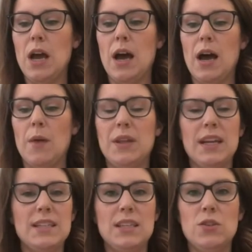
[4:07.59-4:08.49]
The
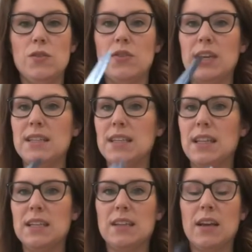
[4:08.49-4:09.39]
nice thing too, if you're dicing
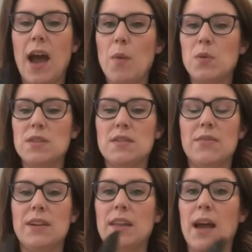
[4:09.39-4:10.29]
things like apples and
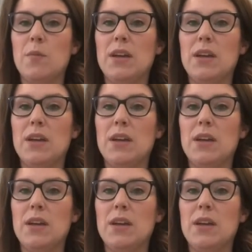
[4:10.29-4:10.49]
stuff like that,